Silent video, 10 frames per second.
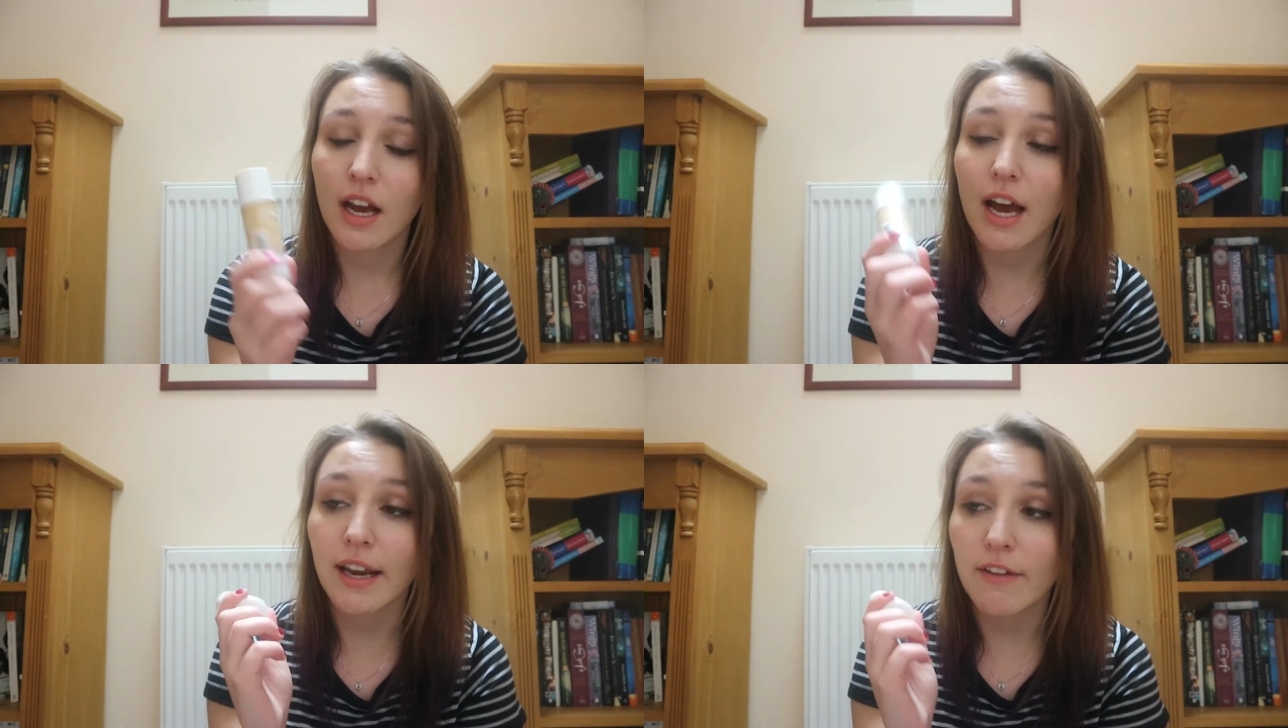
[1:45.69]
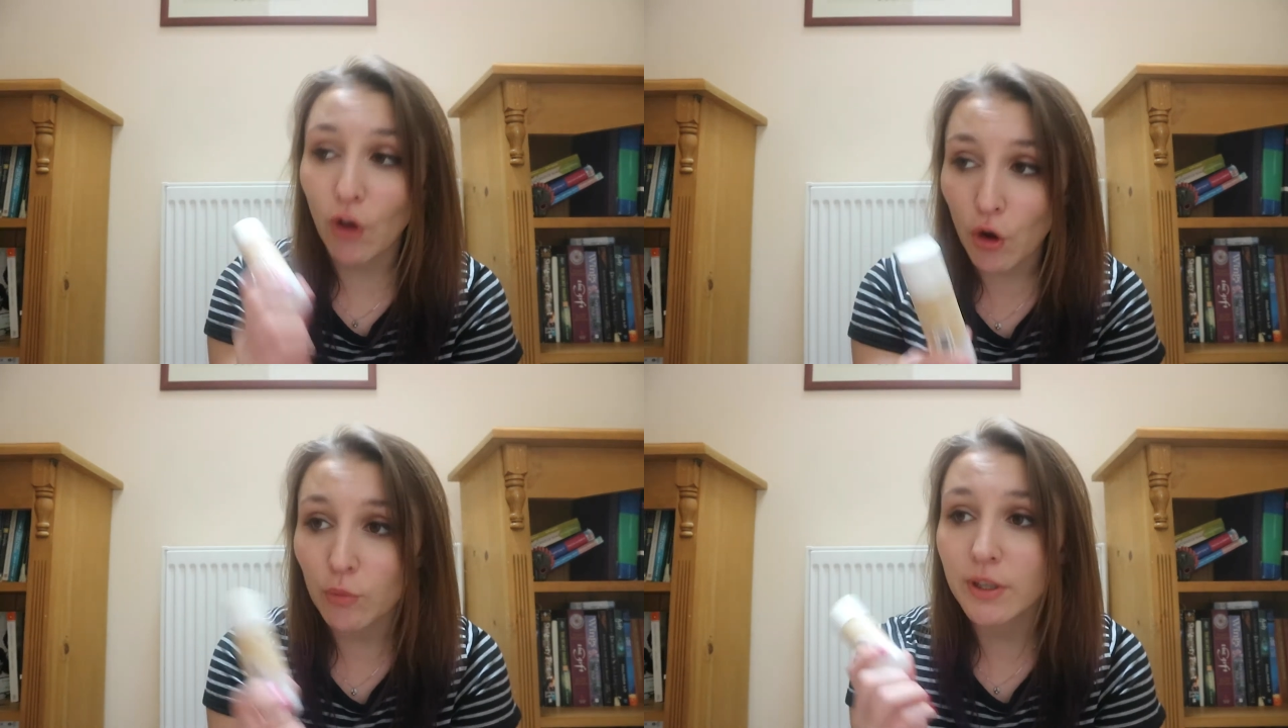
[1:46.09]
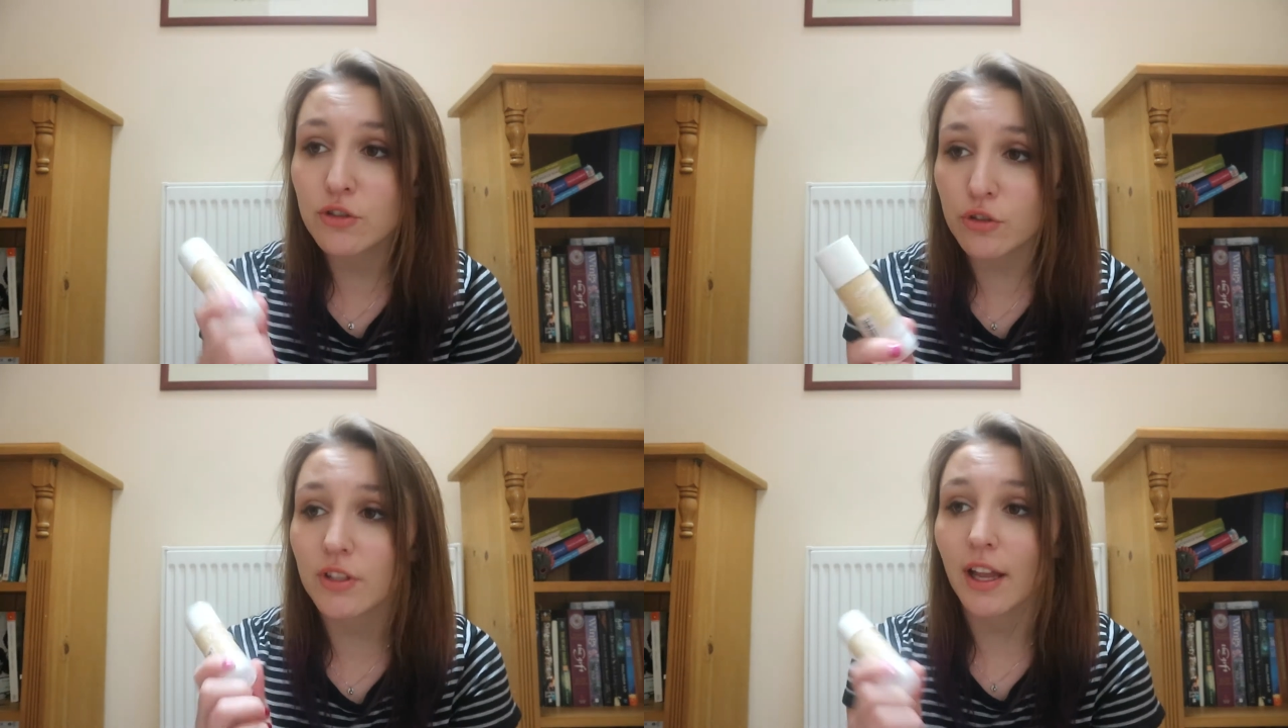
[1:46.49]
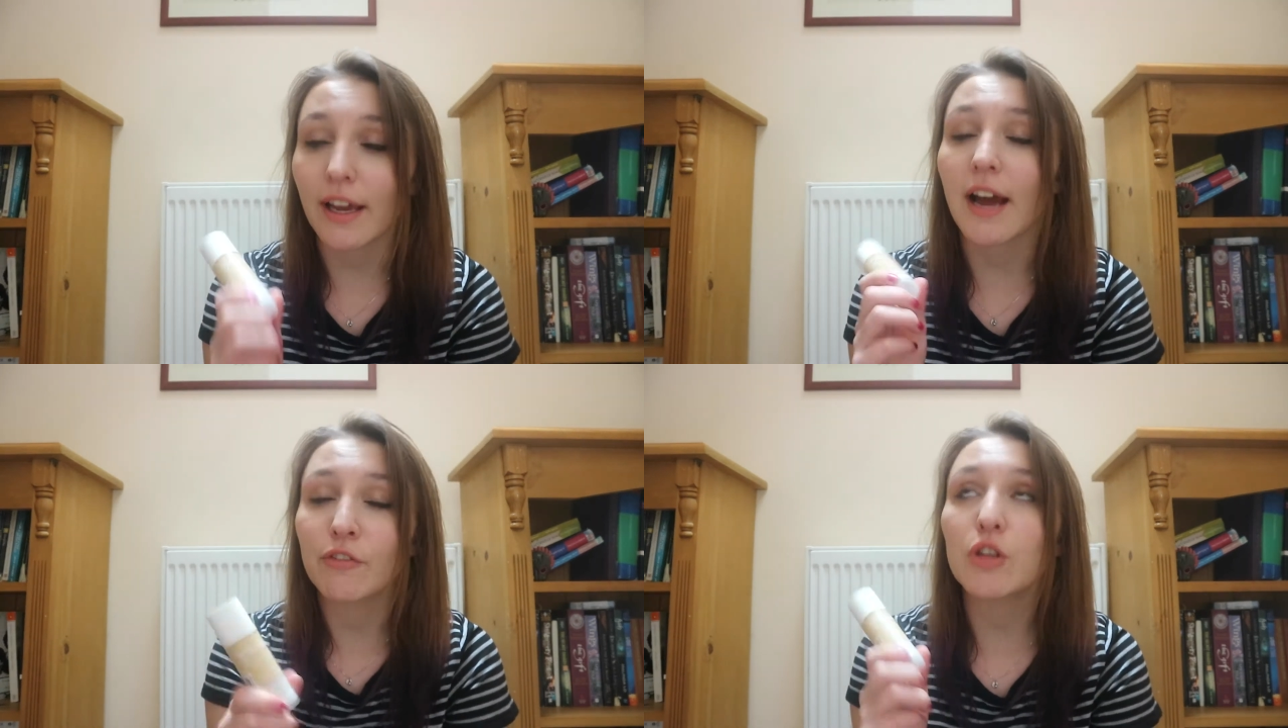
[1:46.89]
and I've only just,
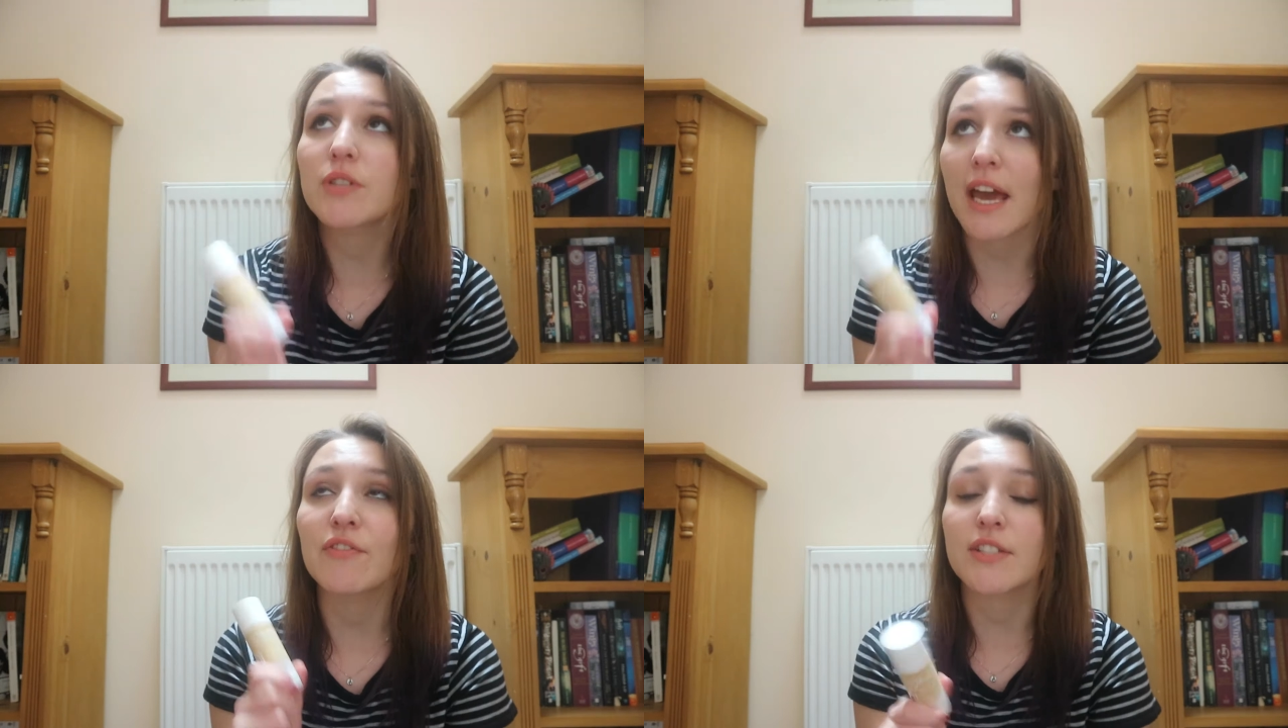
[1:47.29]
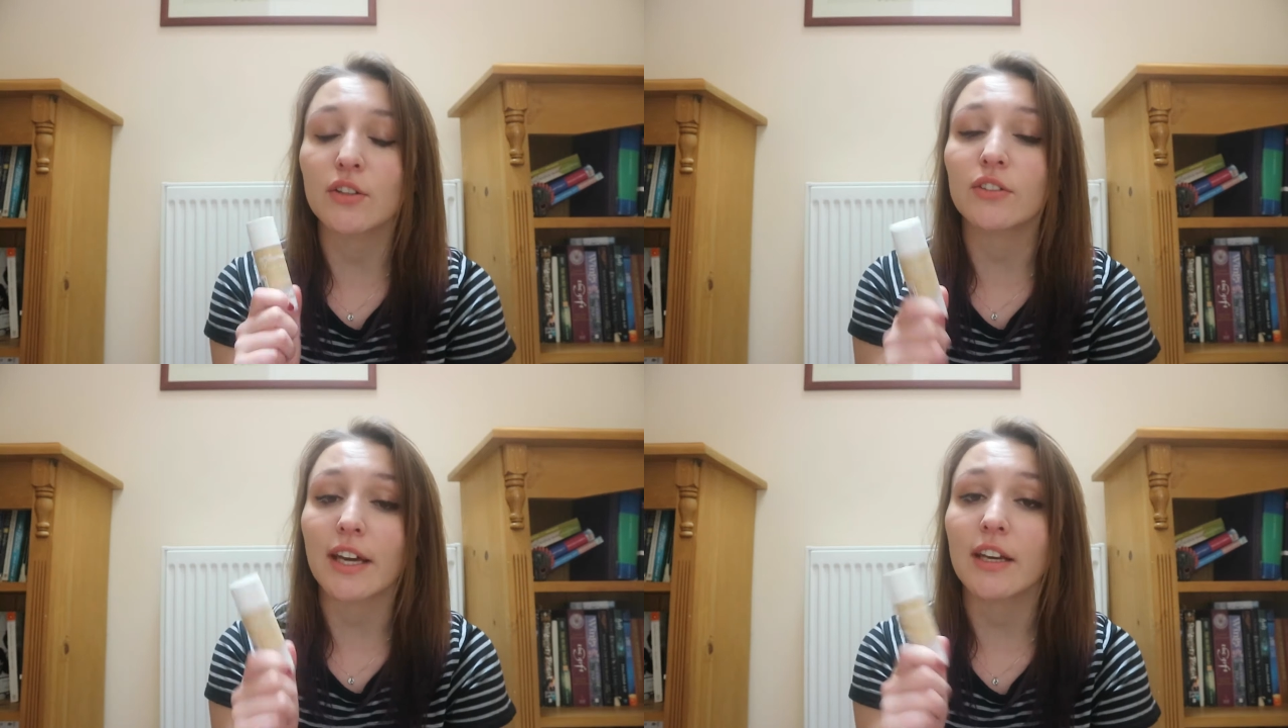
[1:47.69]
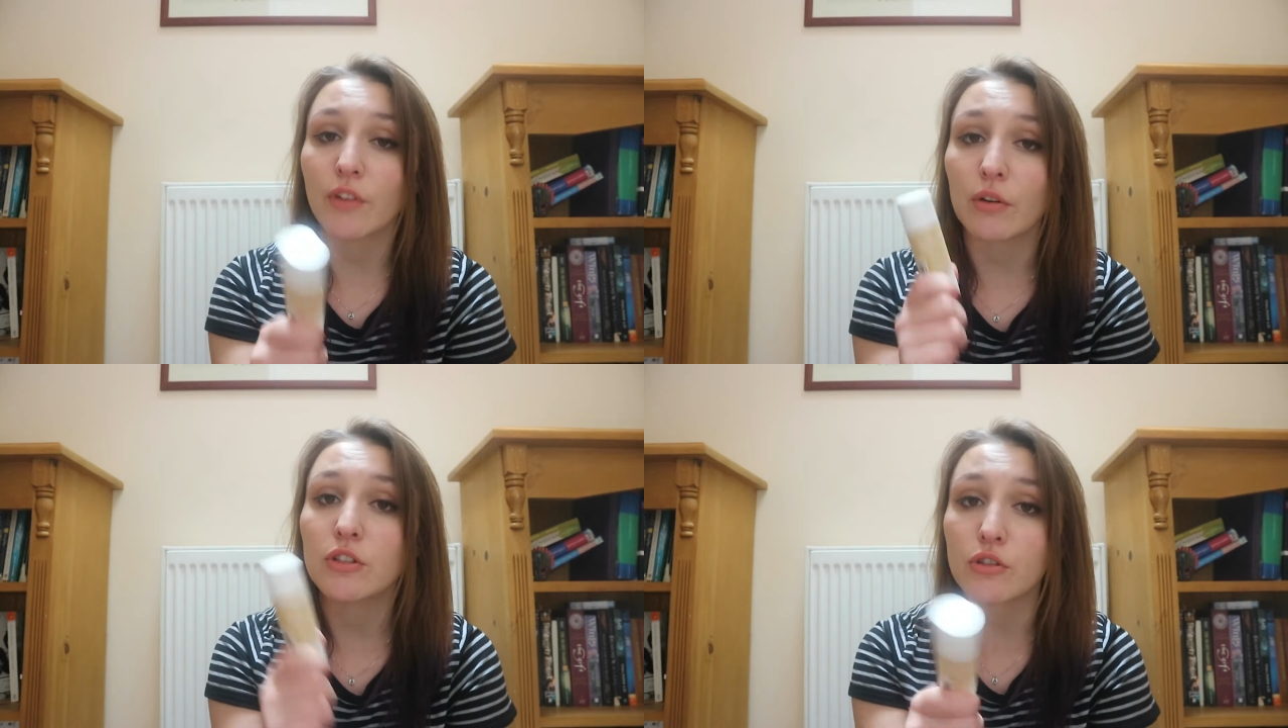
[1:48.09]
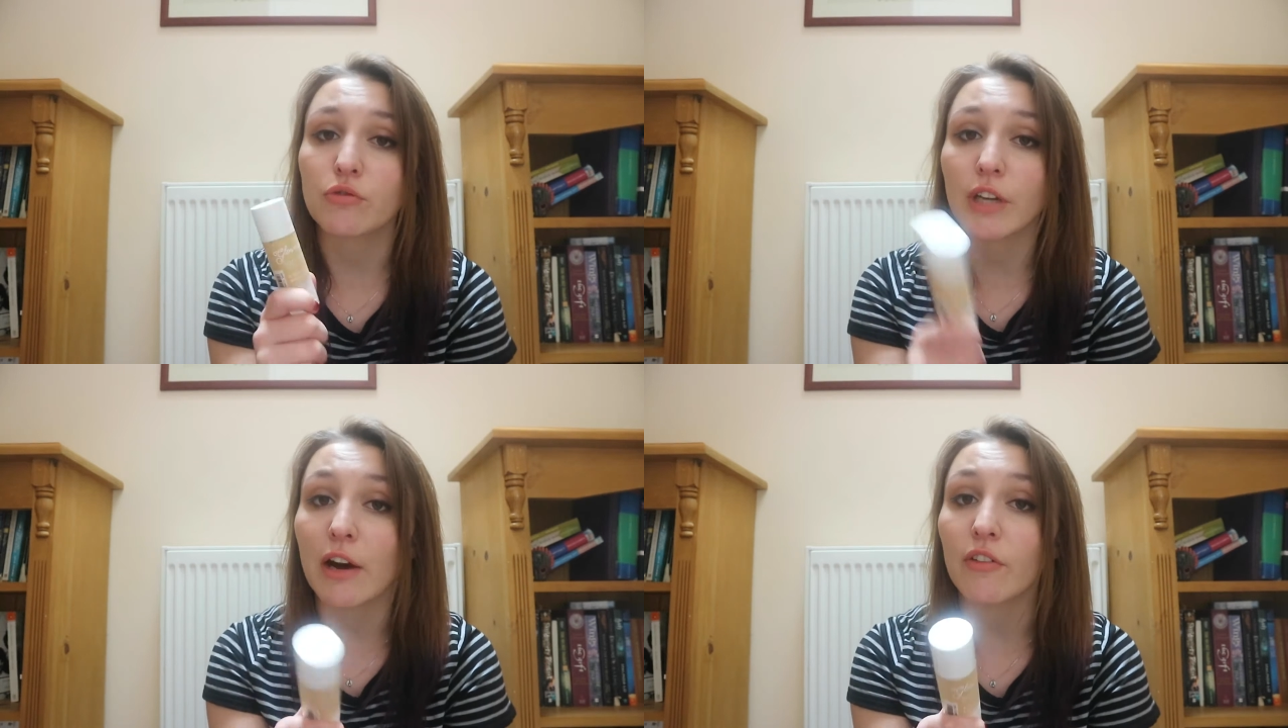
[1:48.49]
like, I've used it every single day and I've only just
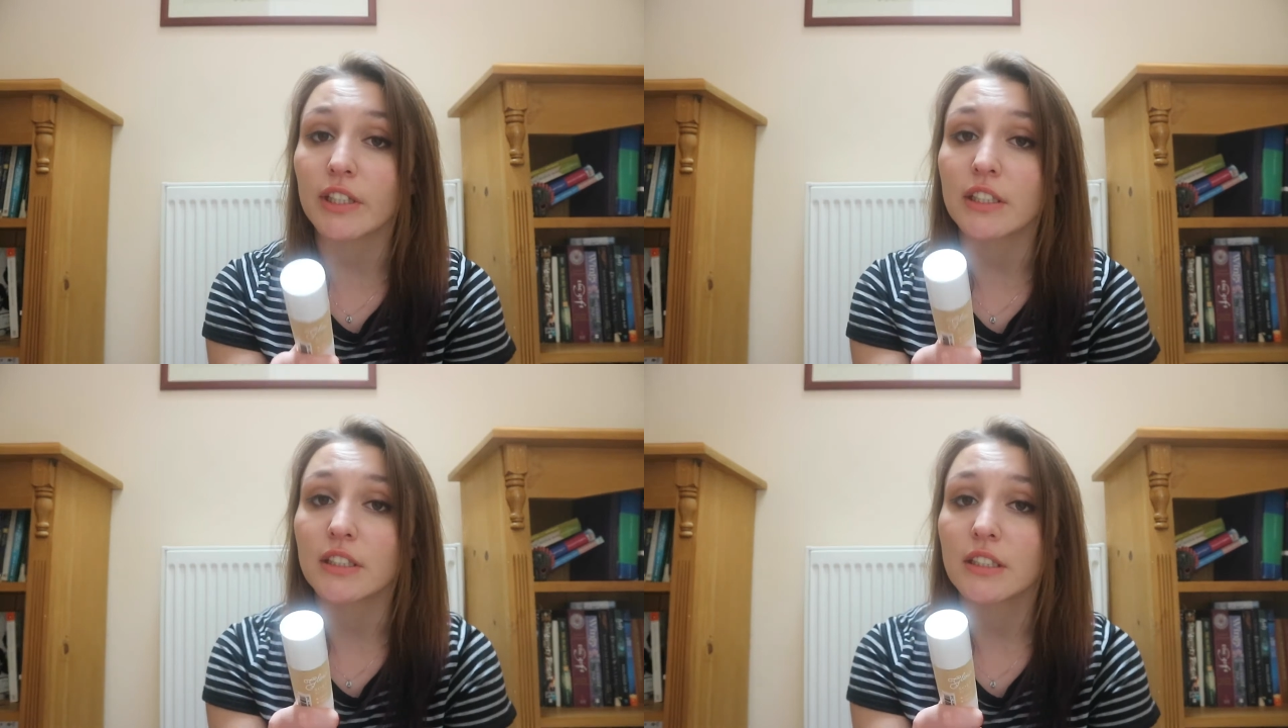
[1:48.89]
run out of it.